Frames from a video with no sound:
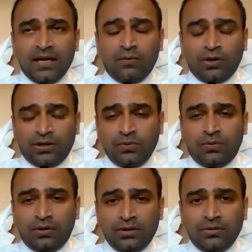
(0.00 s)
What you
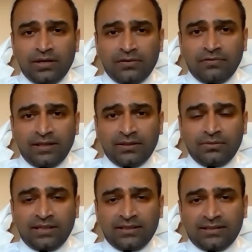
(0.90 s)
want to convey
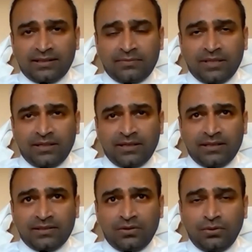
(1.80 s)
through that statement
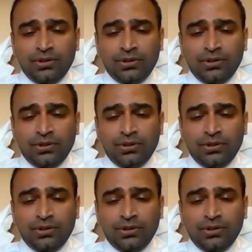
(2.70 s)
is